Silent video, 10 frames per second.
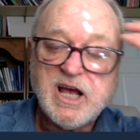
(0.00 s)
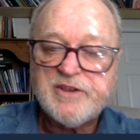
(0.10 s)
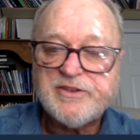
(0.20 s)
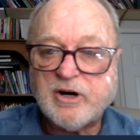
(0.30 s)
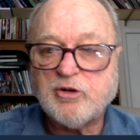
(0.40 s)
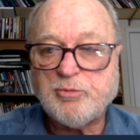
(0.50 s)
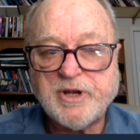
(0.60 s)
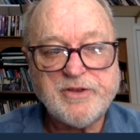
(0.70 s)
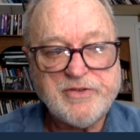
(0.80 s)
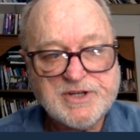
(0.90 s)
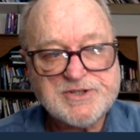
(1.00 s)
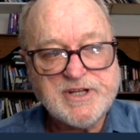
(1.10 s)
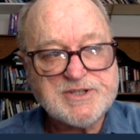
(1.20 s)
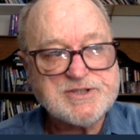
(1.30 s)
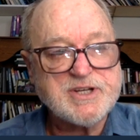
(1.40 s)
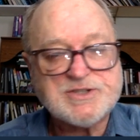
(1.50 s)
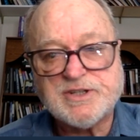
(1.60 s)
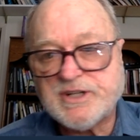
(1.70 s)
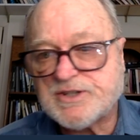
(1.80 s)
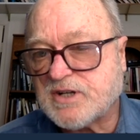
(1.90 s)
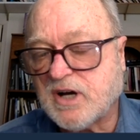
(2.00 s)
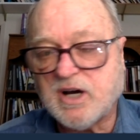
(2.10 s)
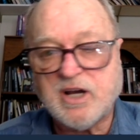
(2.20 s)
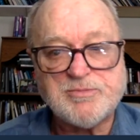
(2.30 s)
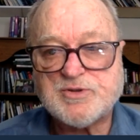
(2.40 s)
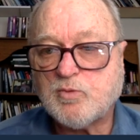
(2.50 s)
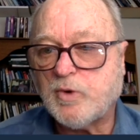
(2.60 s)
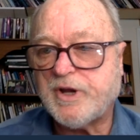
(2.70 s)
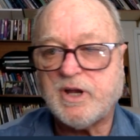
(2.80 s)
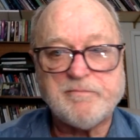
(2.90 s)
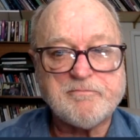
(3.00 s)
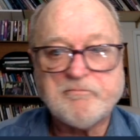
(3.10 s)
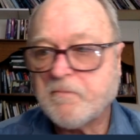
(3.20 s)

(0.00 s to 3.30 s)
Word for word: there have been this, this, this, and this times when